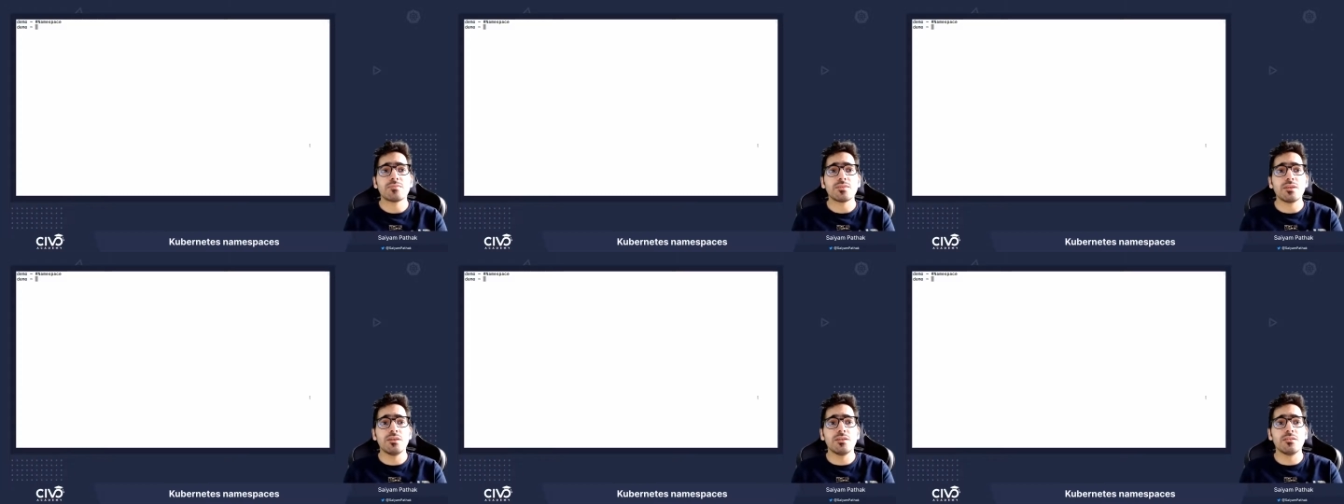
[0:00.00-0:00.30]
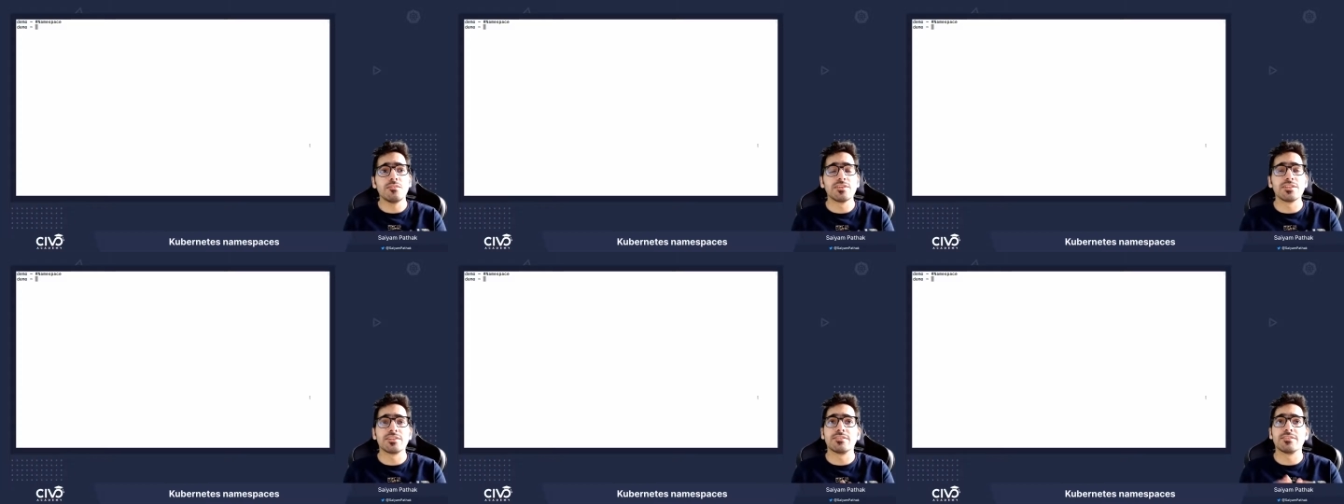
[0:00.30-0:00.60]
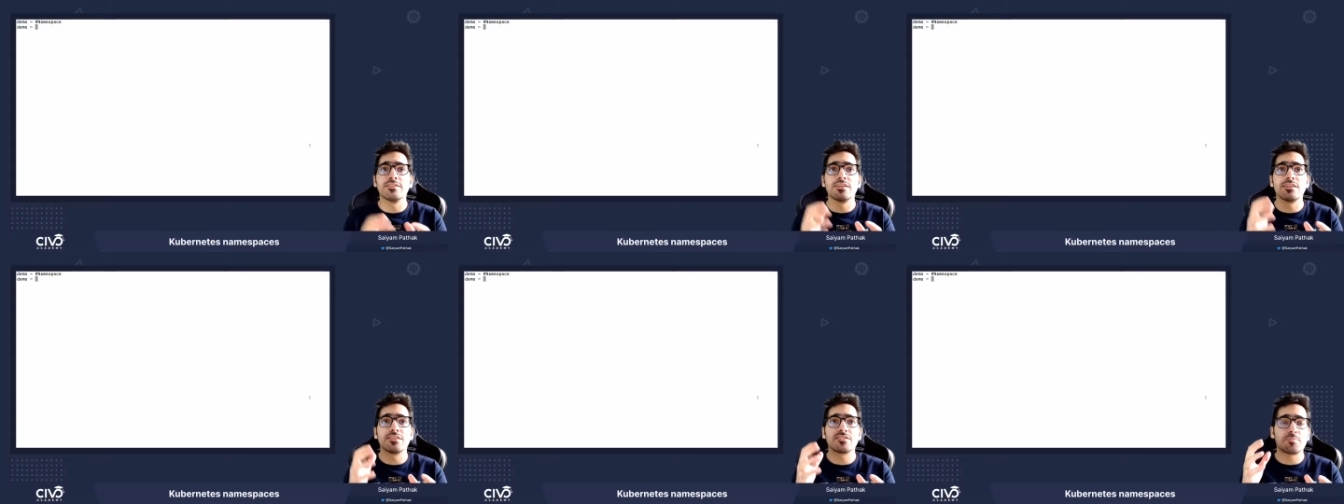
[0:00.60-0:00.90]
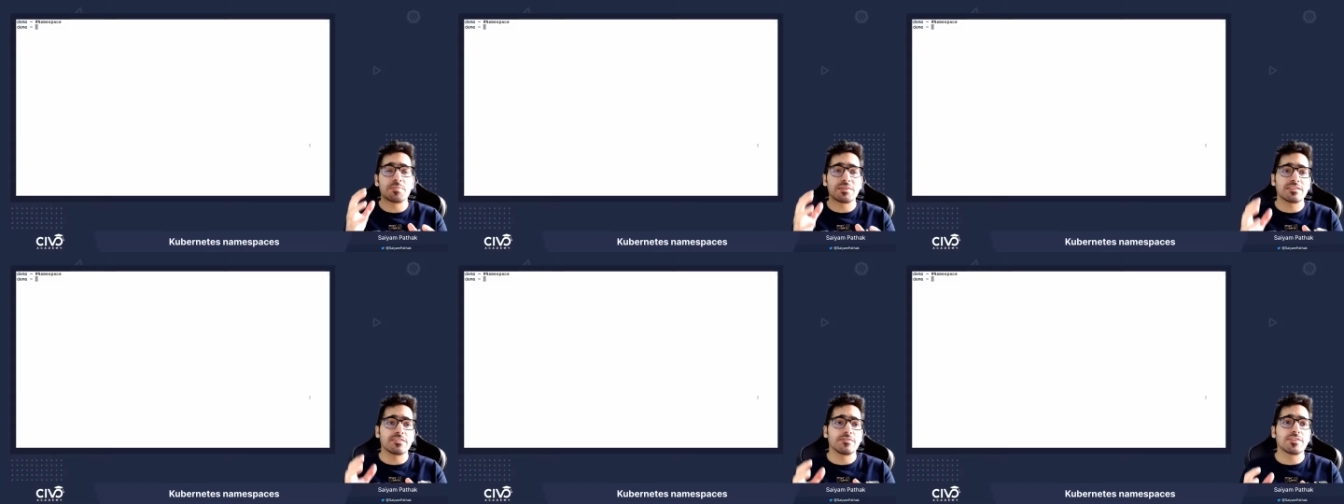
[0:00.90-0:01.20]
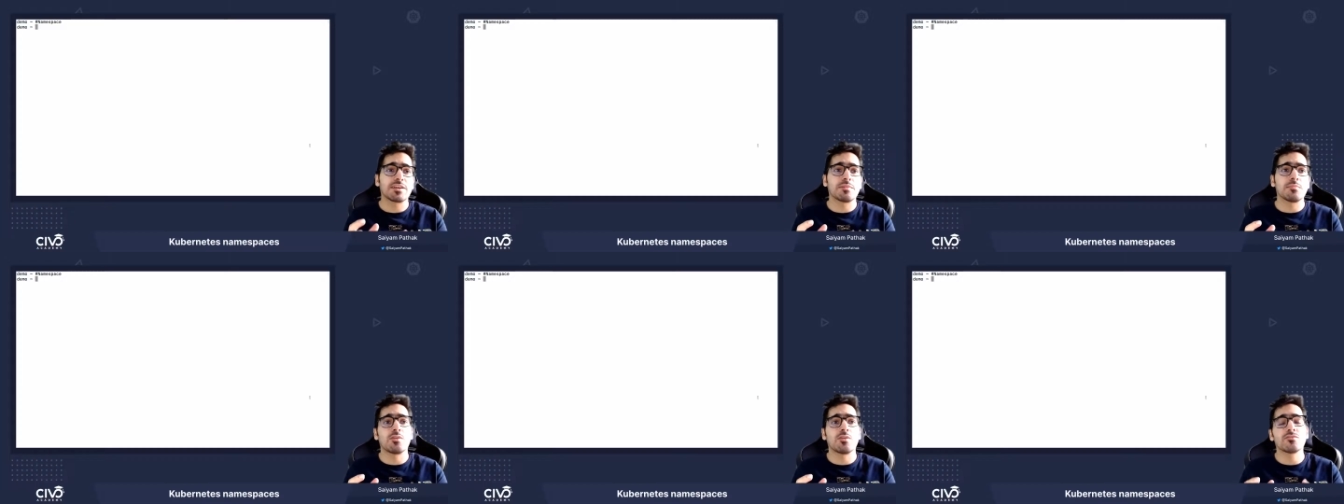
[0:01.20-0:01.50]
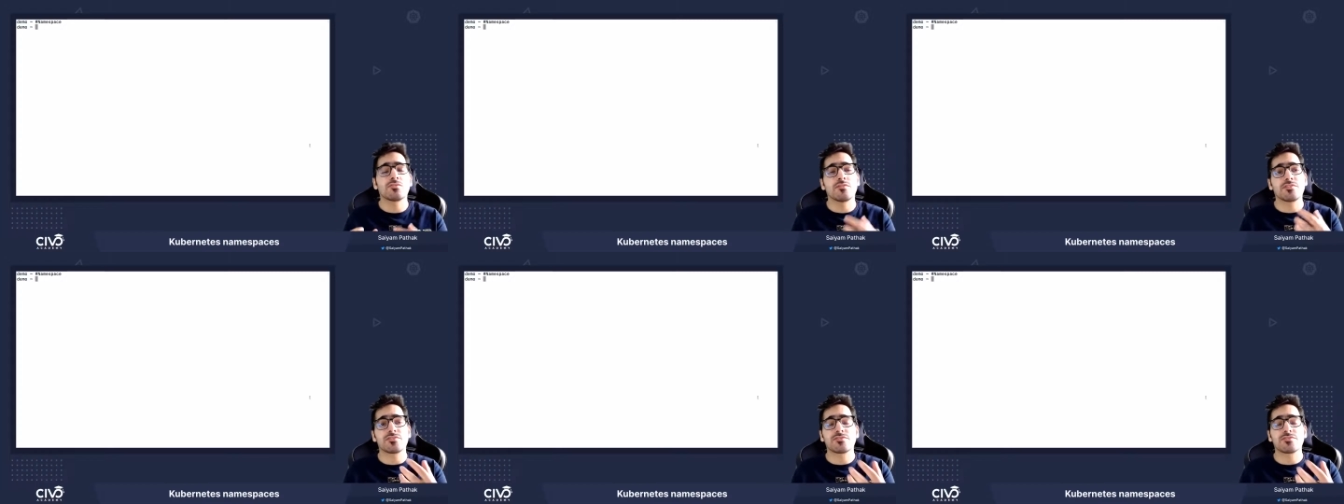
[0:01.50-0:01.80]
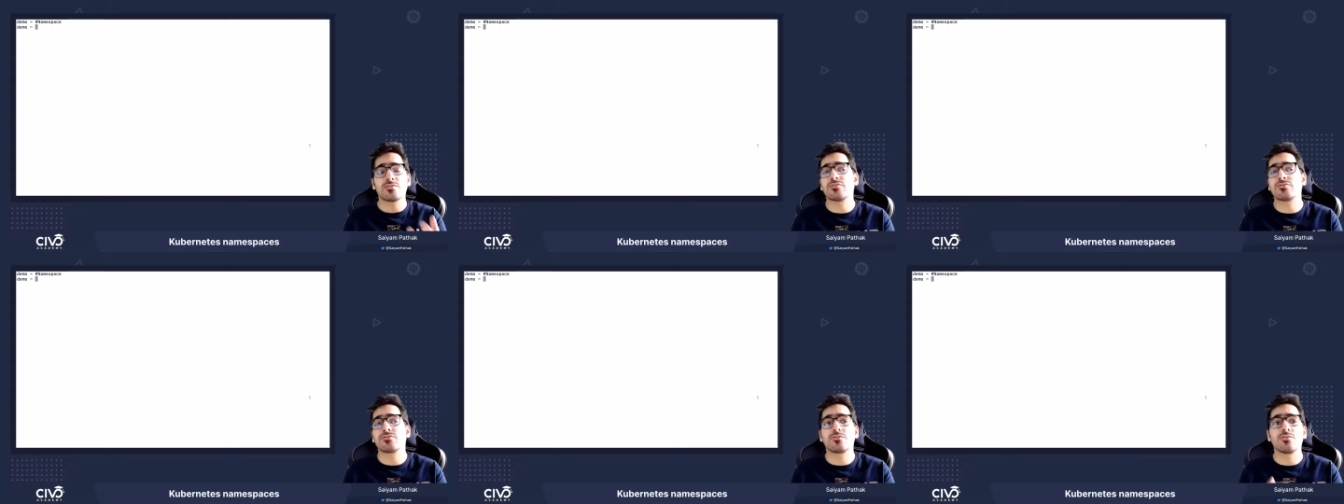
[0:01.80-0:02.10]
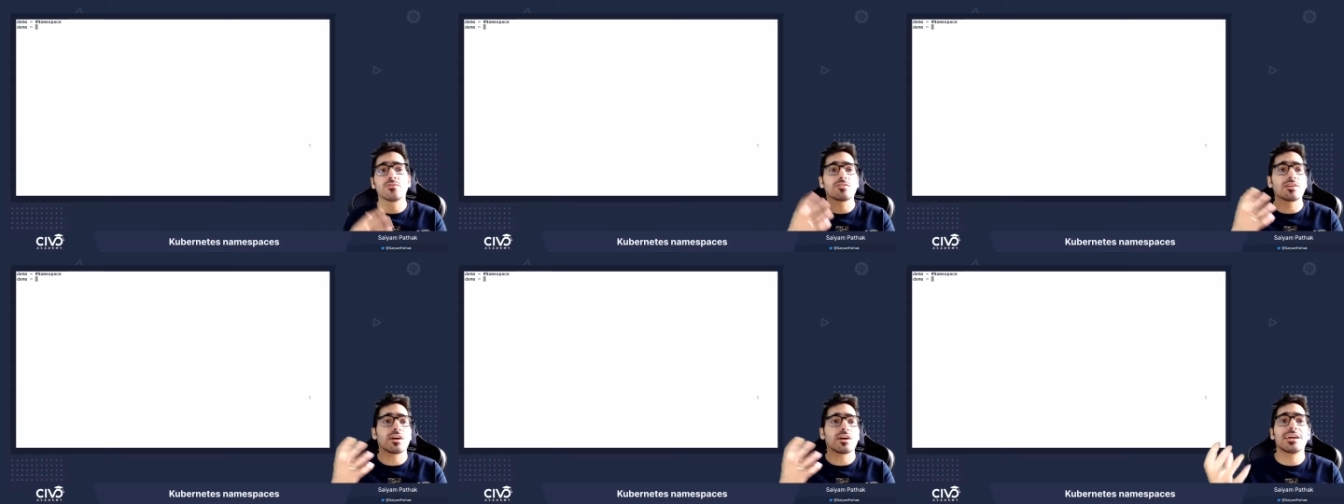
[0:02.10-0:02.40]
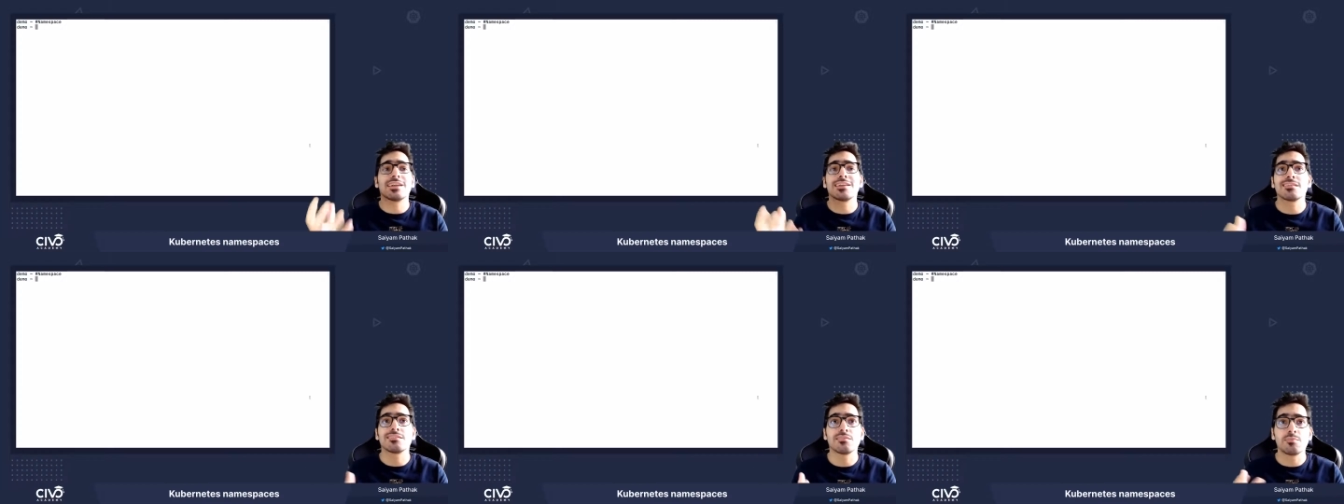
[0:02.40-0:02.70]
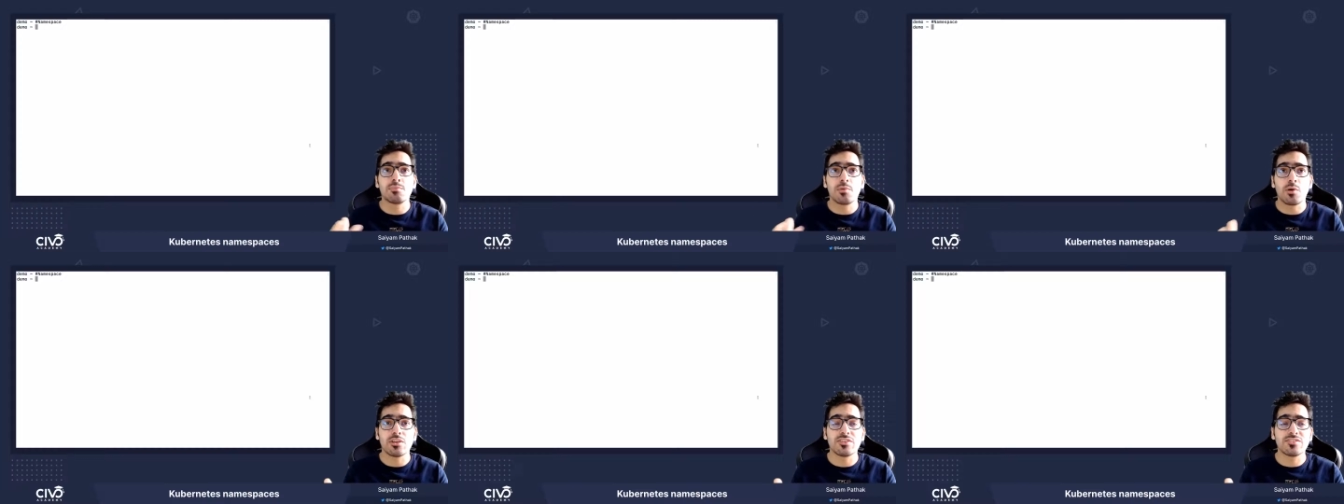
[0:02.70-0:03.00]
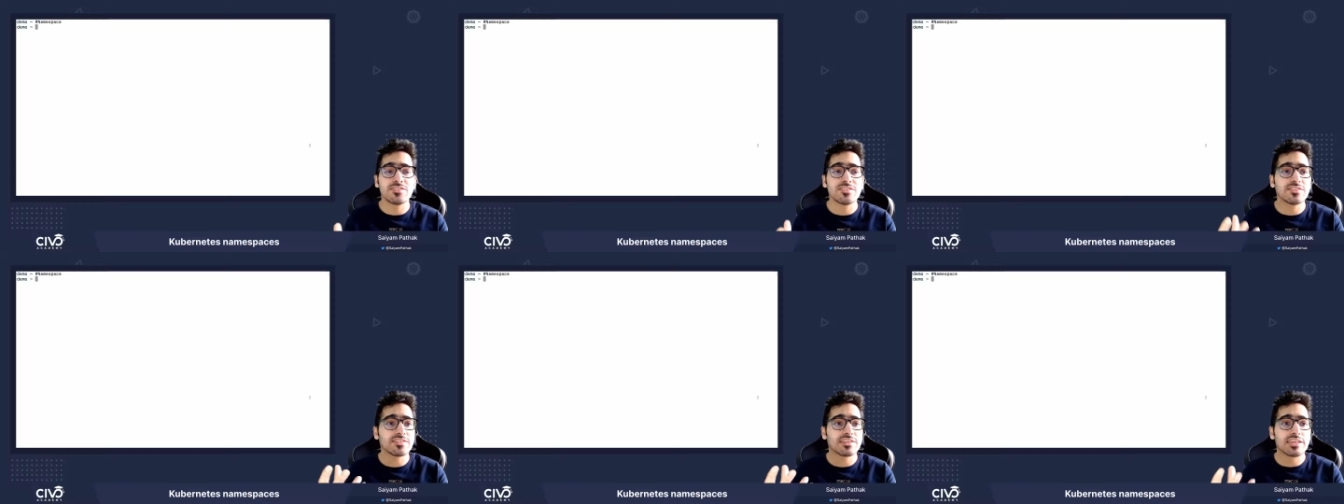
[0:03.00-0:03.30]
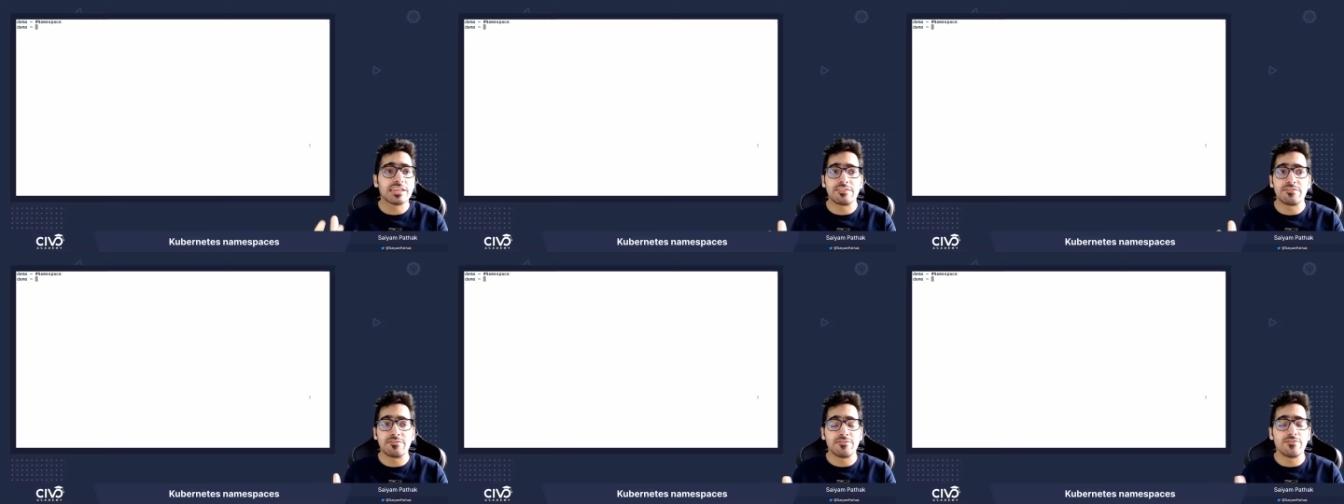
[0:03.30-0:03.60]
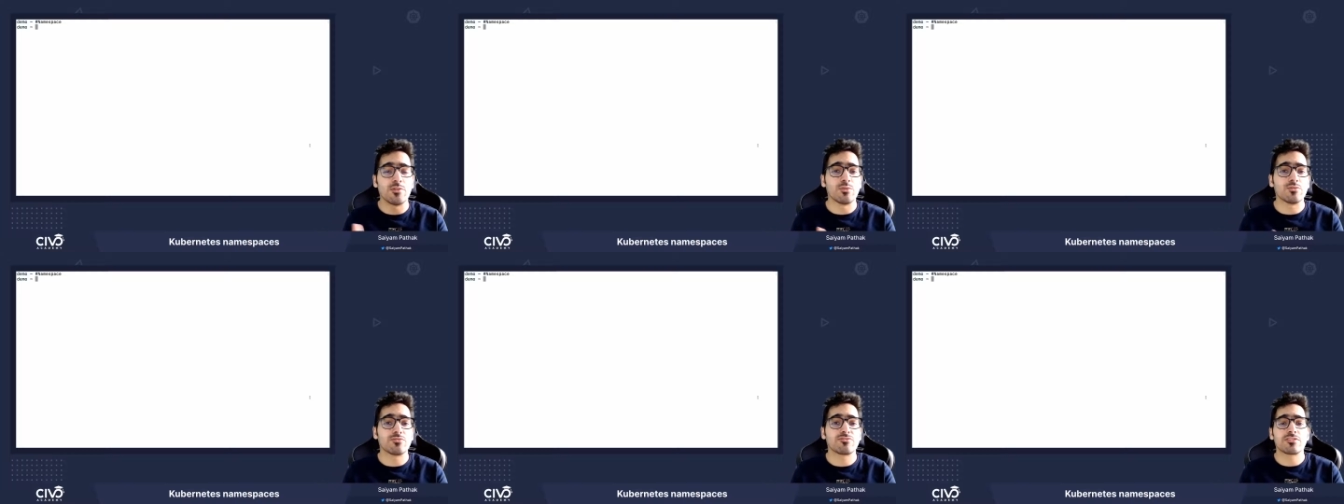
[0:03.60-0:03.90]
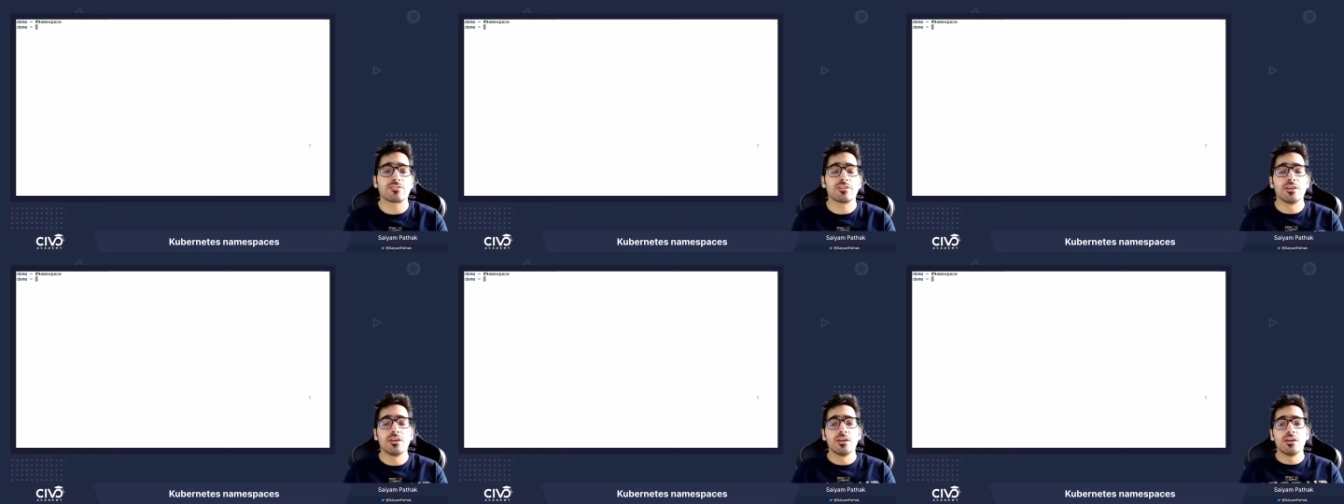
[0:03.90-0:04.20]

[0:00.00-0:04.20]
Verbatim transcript: uh, with the specific amount of resource quota and other policies enforced.